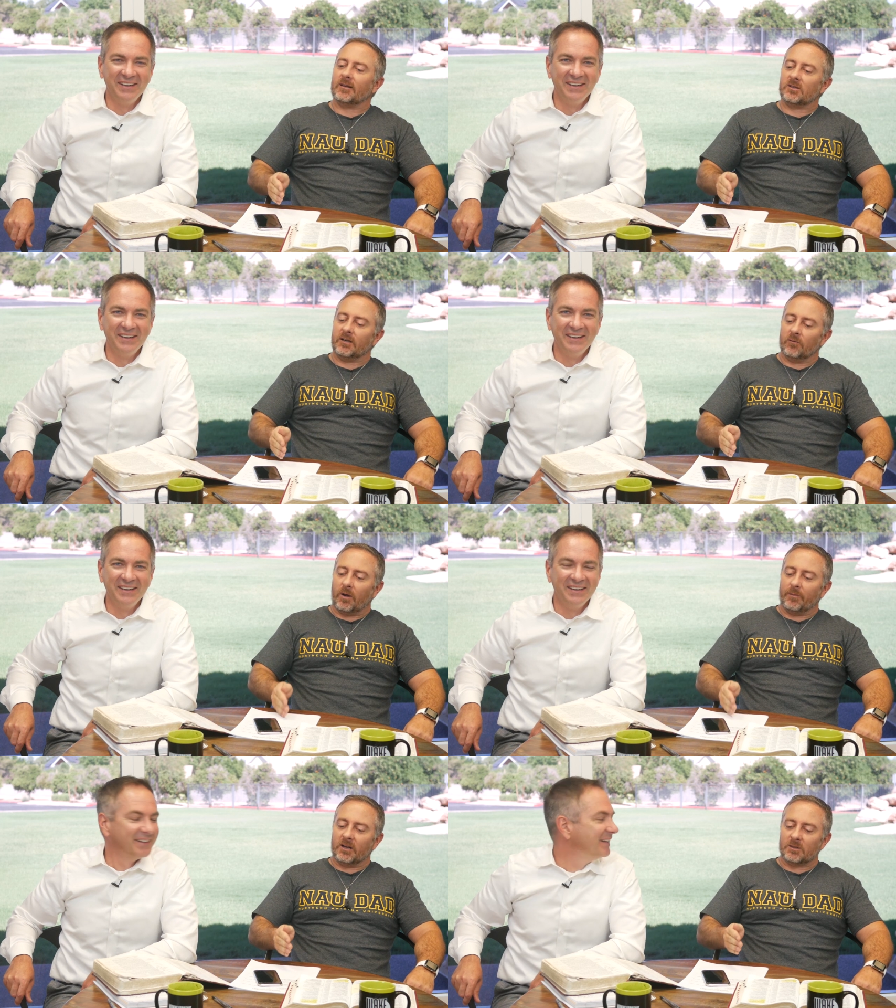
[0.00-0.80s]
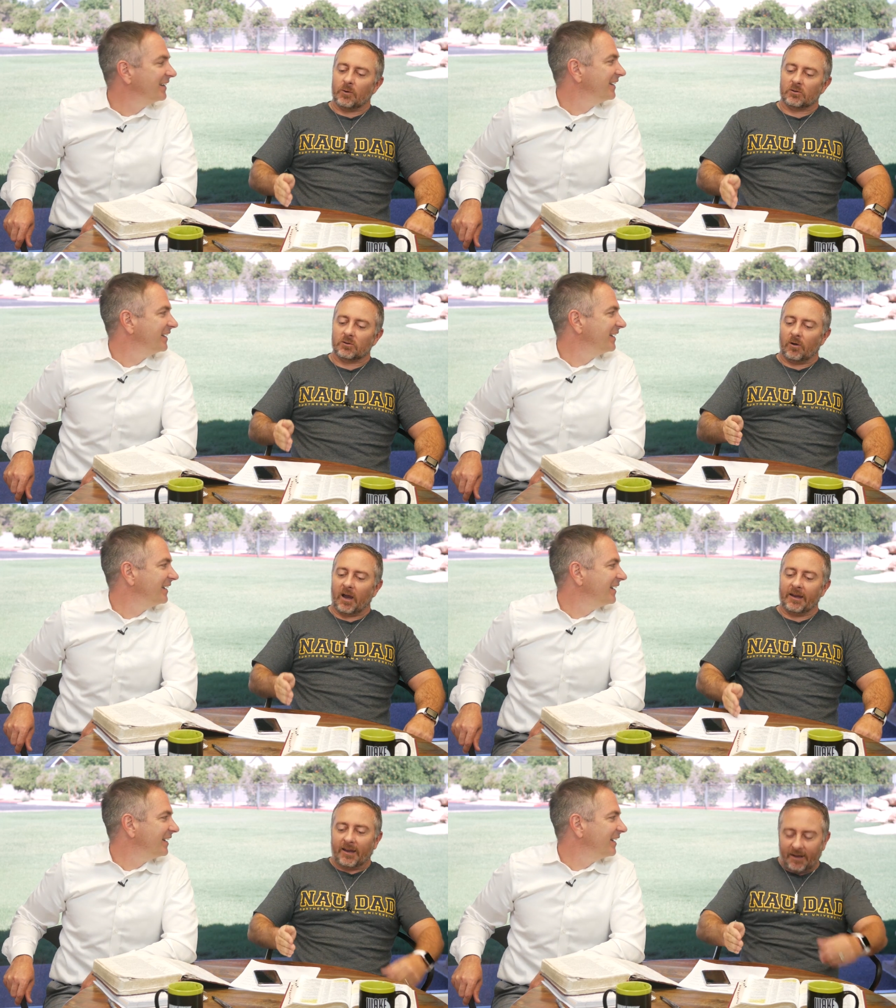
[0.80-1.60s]
Speaker 1: that she didn't want me to smoke, so
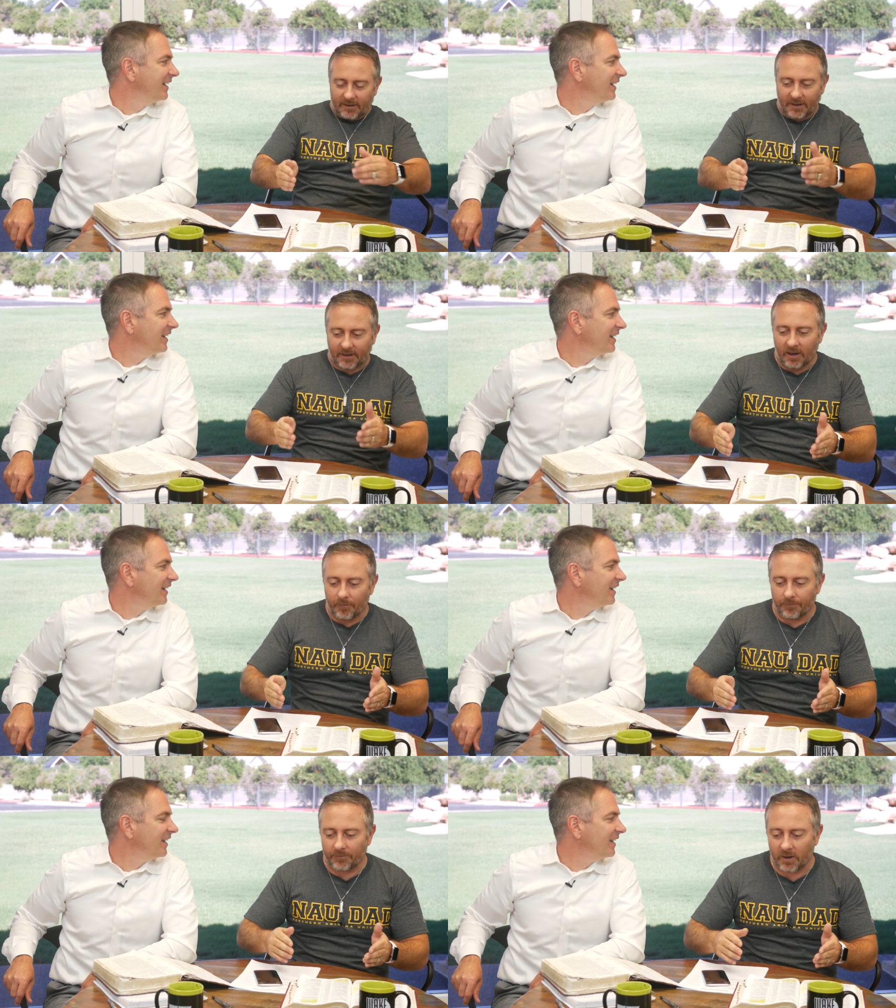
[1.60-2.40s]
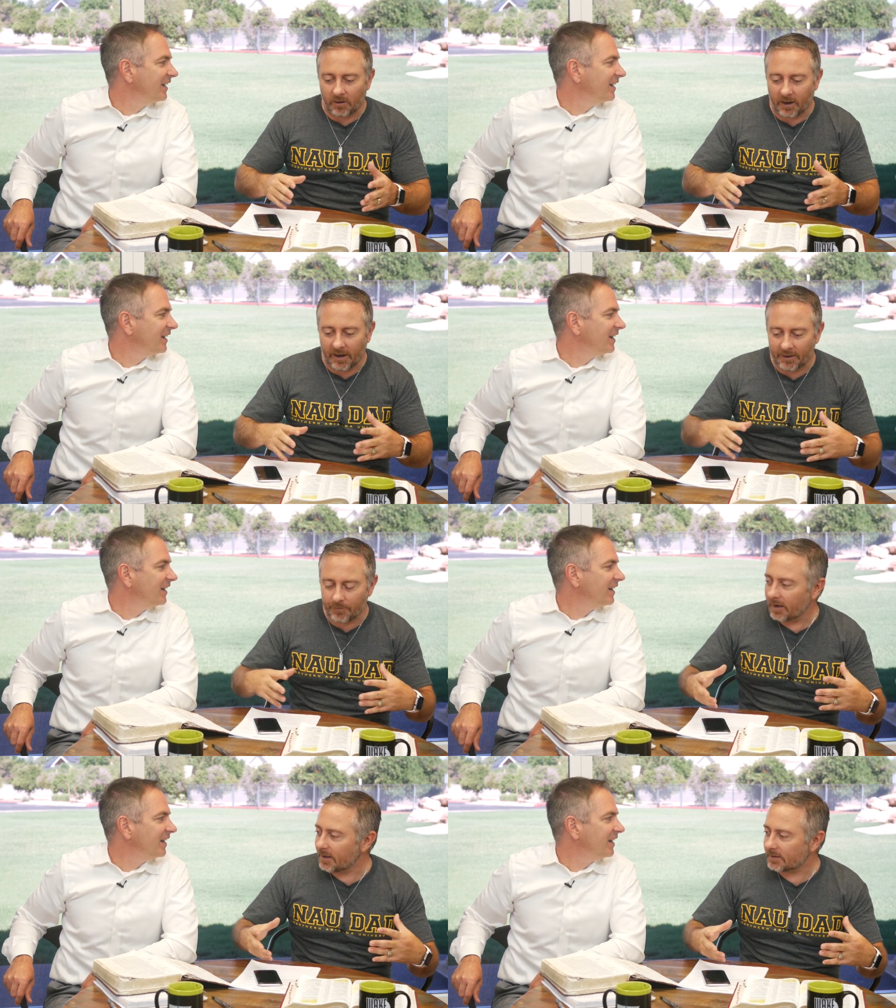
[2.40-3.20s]
I can't like you know I
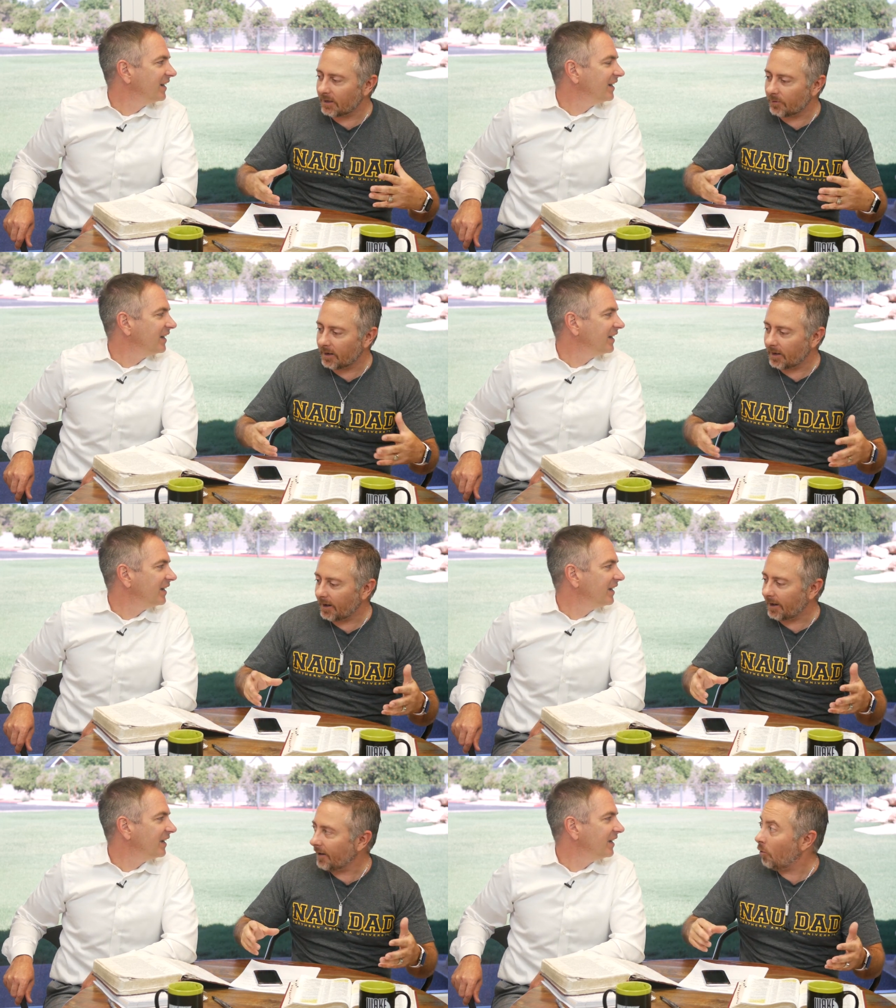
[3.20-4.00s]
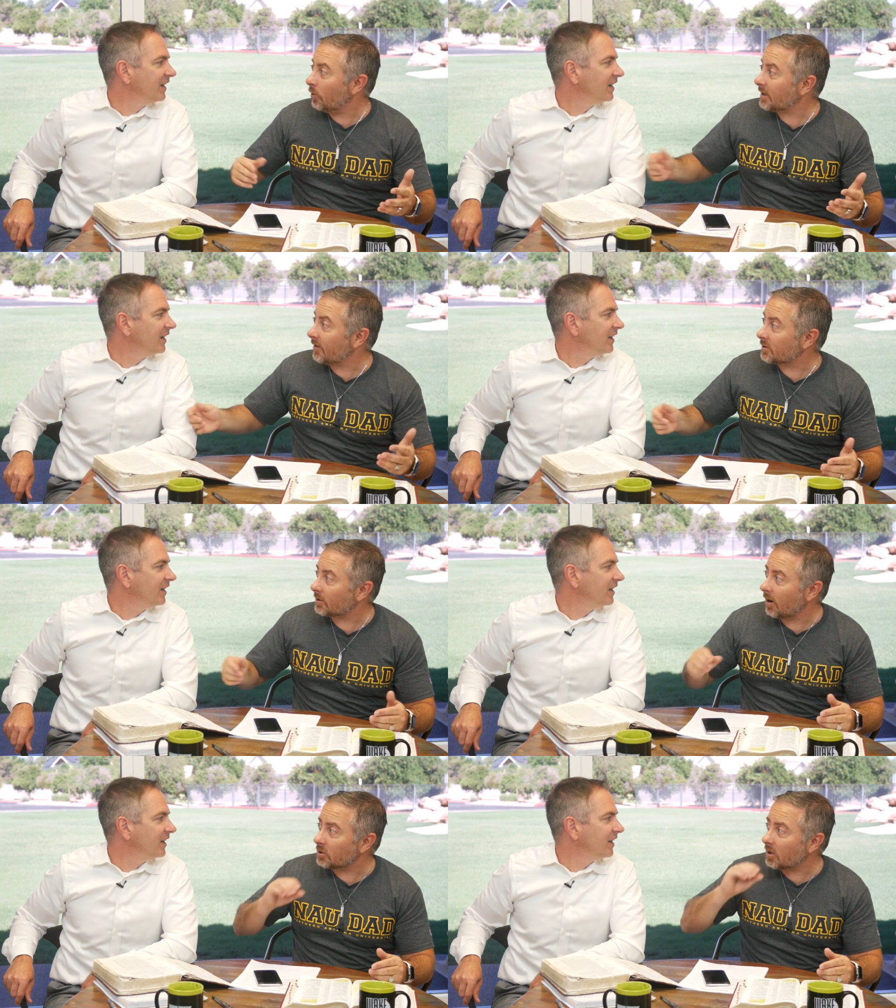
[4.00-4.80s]
had buddies that would eh, oh let's have a
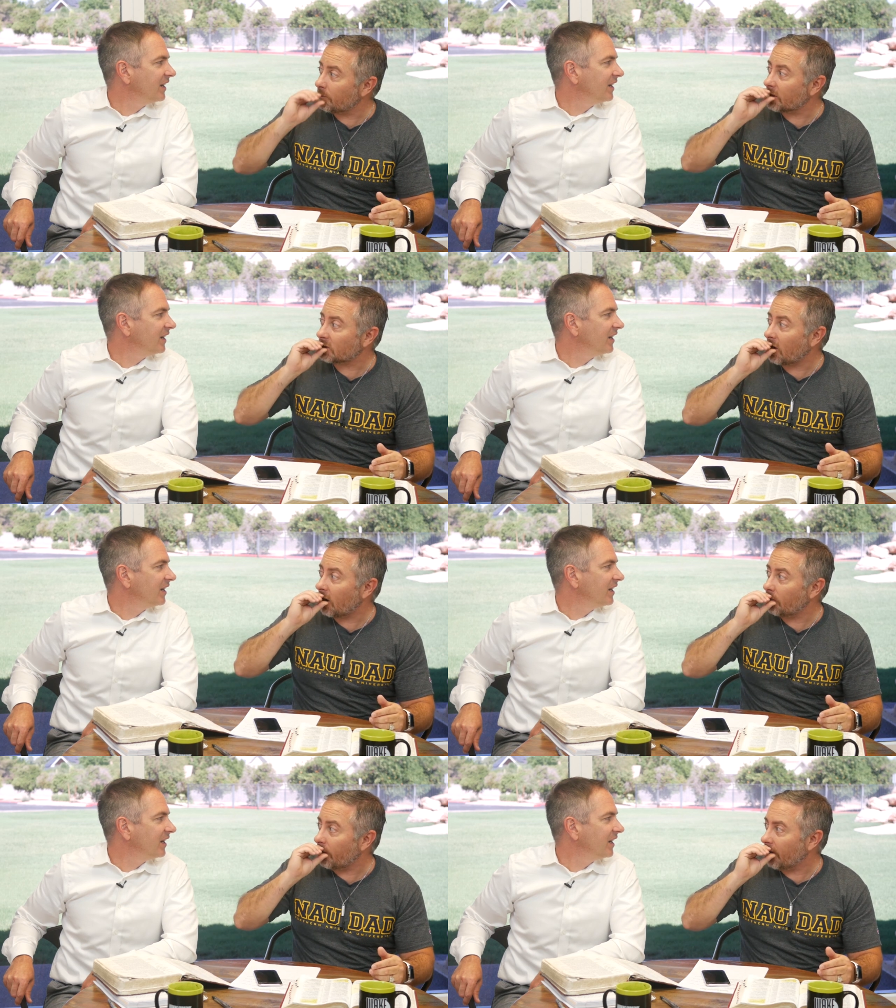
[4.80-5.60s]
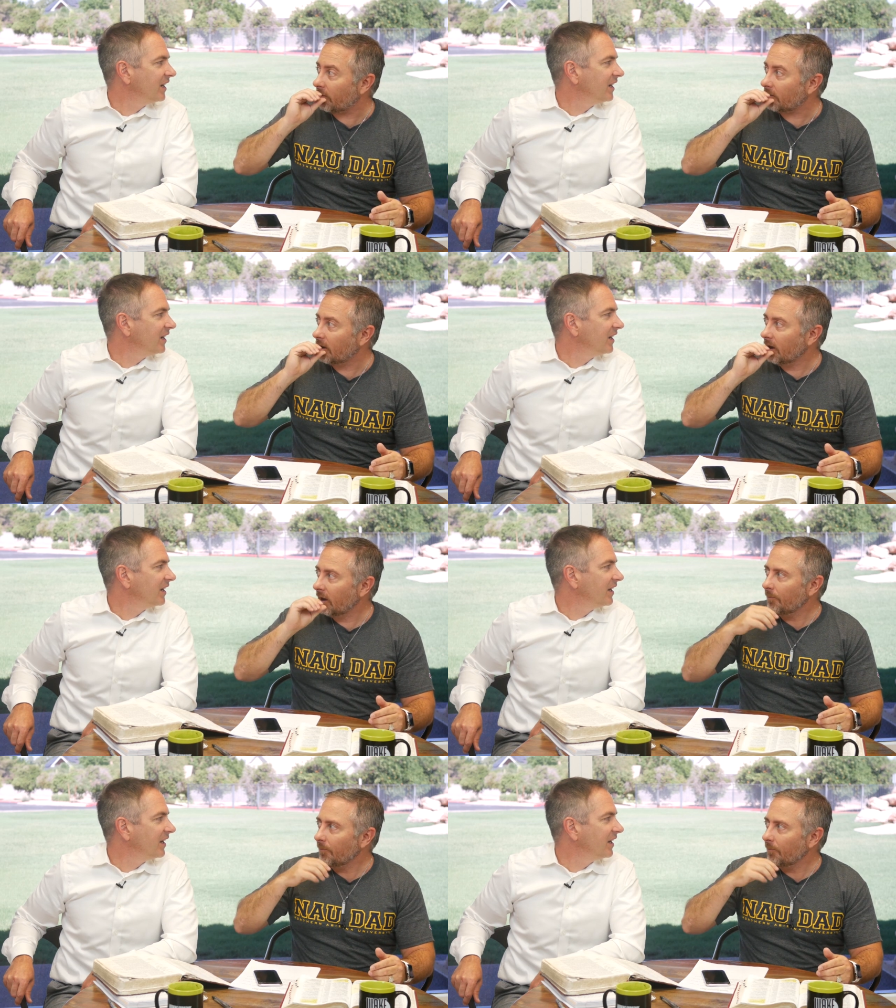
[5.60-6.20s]
cigar, so I put a cigar in my mouth.